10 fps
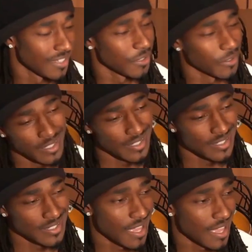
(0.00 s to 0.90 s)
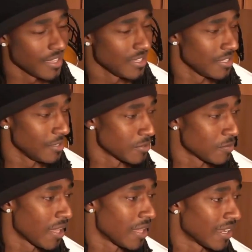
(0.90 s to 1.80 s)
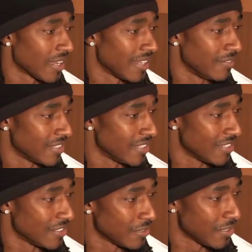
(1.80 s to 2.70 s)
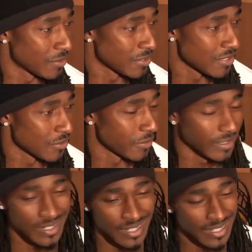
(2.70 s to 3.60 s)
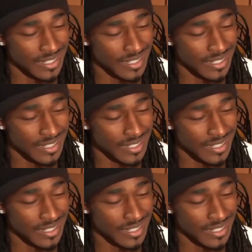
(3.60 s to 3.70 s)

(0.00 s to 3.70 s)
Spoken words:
you know, he was playing in Cleveland and, you know, they wasn't doing